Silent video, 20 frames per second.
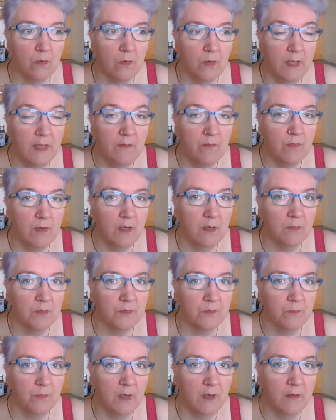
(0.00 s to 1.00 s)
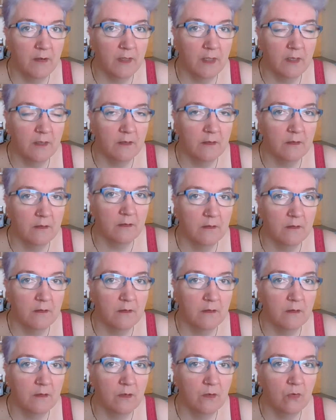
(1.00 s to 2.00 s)
even when I wasn't wearing it
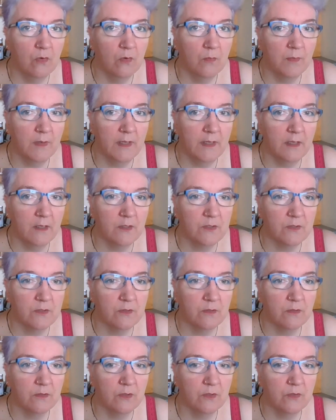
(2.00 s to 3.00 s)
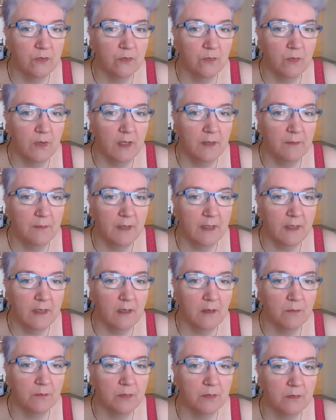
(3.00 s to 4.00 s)
normally. I just used to wear
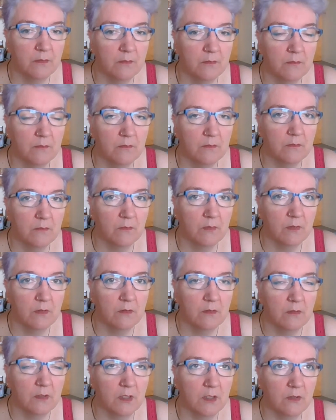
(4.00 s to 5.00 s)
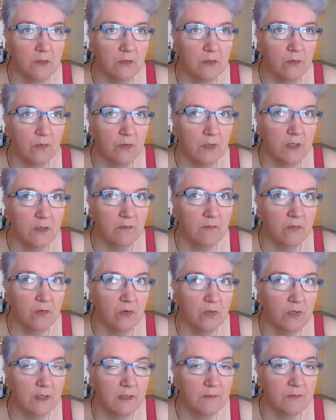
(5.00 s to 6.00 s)
makeup 2, 3,
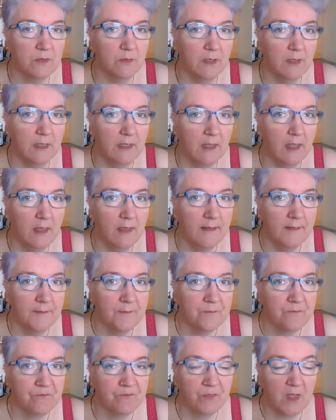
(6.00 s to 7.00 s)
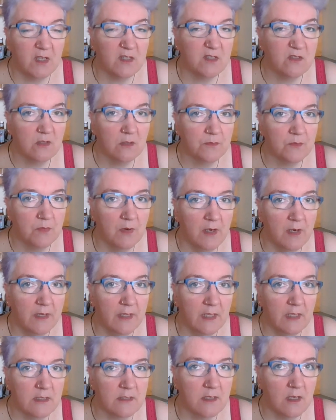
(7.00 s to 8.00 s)
4 times a week. I stopped wearing
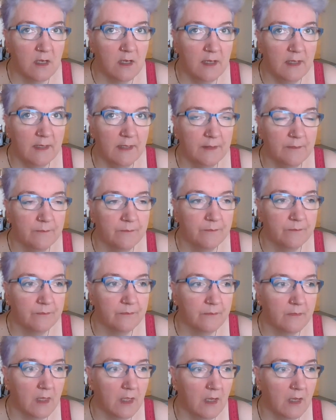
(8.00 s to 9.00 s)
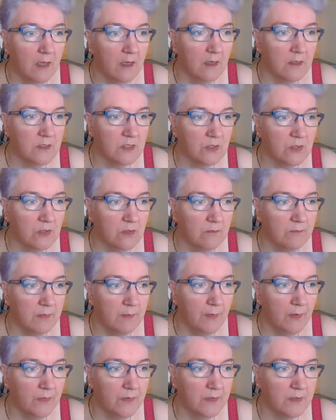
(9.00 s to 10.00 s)
it entirely. I just couldn't be
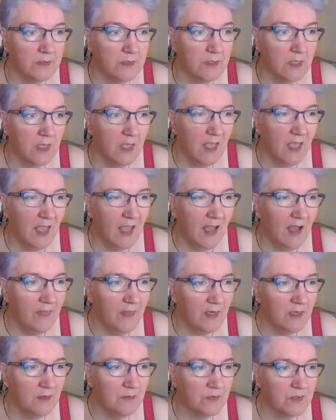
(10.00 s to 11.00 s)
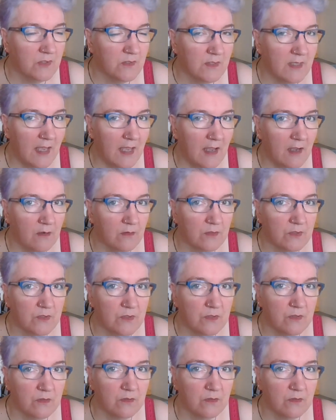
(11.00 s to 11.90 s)
bothered. And then I was just out